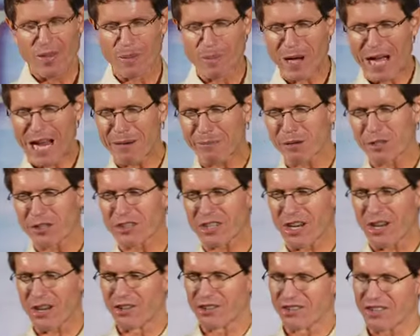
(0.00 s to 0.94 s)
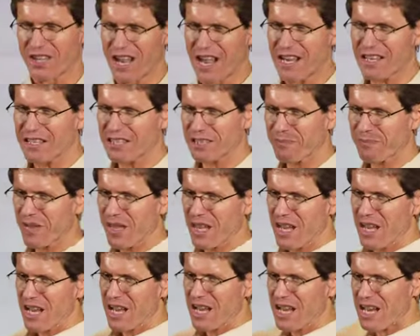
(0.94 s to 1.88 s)
Bible tells us,
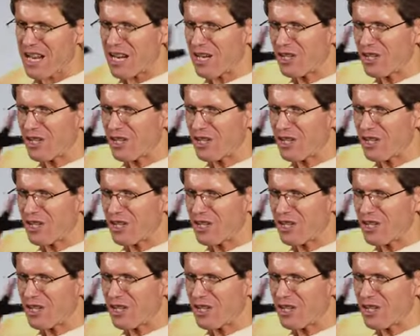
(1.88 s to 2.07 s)
He